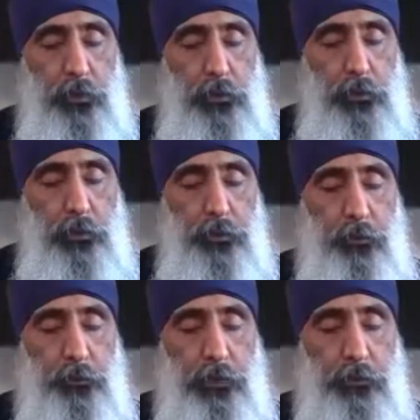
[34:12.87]
Does your
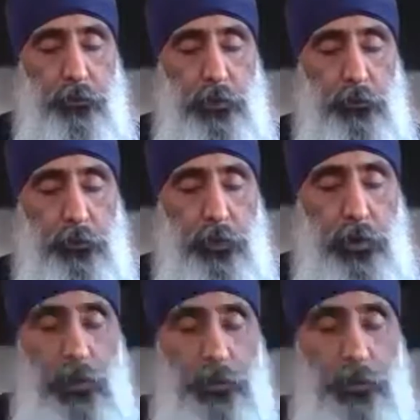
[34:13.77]
breath feel
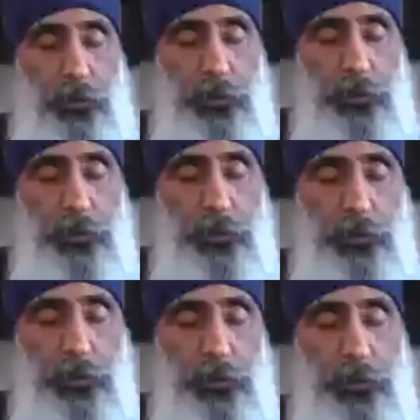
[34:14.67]
fast or does it
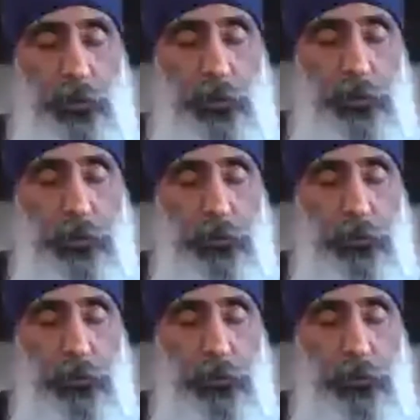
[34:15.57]
feel slow?